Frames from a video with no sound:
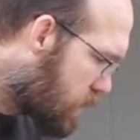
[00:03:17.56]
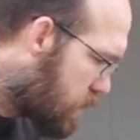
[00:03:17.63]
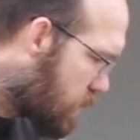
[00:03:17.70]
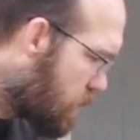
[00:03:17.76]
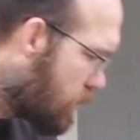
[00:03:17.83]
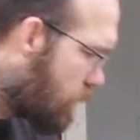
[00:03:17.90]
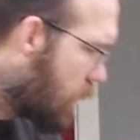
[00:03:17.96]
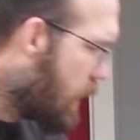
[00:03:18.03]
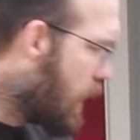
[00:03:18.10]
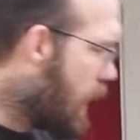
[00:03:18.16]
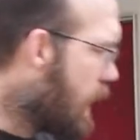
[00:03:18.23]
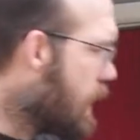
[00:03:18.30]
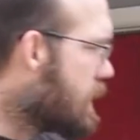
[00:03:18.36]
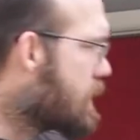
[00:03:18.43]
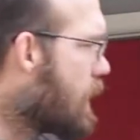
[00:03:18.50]
to do
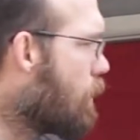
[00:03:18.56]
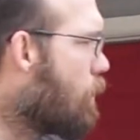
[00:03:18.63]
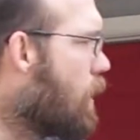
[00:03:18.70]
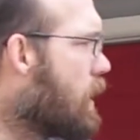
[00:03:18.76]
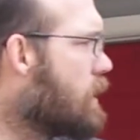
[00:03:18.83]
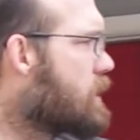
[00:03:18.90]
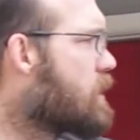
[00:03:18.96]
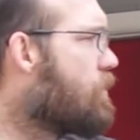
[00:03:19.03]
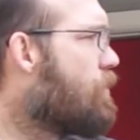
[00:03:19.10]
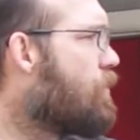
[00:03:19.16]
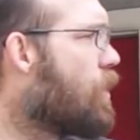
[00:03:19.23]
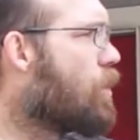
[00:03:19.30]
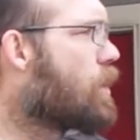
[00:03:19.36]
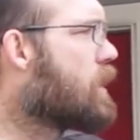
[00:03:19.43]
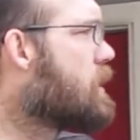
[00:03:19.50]
is I want it to
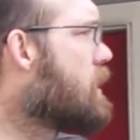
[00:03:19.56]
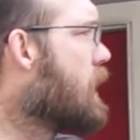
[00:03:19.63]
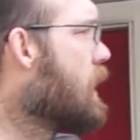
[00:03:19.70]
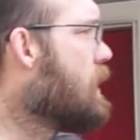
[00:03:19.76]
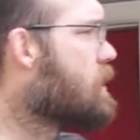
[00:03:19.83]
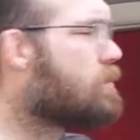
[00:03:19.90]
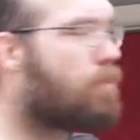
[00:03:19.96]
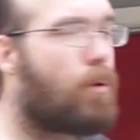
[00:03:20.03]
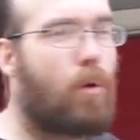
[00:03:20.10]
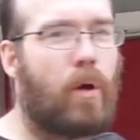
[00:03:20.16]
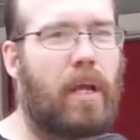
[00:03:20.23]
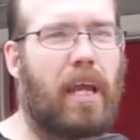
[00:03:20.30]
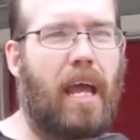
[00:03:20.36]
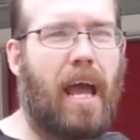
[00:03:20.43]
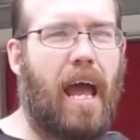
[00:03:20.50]
focus its
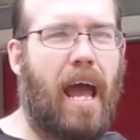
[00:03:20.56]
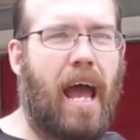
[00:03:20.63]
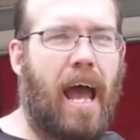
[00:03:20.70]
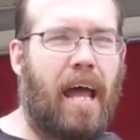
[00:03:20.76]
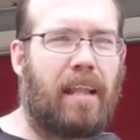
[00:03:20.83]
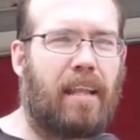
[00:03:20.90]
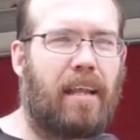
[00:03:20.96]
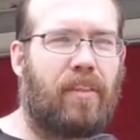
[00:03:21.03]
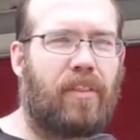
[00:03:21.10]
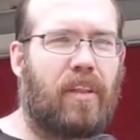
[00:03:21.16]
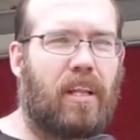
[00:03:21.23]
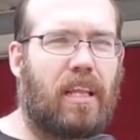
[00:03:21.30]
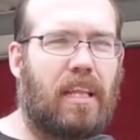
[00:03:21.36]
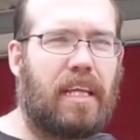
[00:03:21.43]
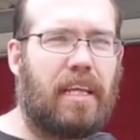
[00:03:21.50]
point at the
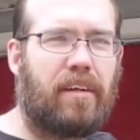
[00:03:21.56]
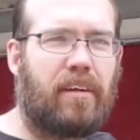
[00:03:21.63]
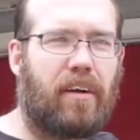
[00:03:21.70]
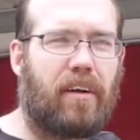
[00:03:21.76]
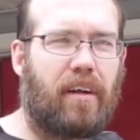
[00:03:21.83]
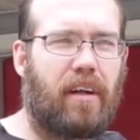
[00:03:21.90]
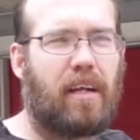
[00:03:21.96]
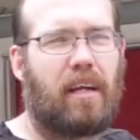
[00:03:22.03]
leader.